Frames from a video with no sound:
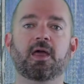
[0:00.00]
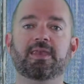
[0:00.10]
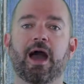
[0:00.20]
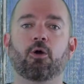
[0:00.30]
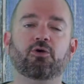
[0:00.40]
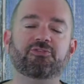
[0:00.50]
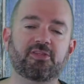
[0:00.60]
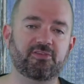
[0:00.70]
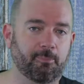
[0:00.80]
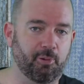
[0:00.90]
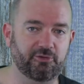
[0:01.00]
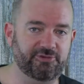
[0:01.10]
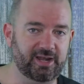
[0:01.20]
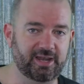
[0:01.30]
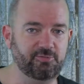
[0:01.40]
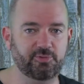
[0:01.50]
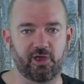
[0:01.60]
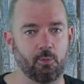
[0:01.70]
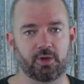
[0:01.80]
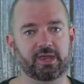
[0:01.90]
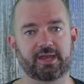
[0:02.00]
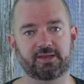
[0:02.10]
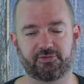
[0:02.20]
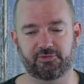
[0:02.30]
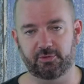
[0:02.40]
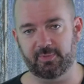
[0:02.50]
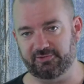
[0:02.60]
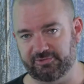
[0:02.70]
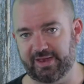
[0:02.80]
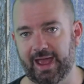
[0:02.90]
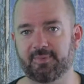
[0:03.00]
Now, also there's a project list, which I won't get into too much today,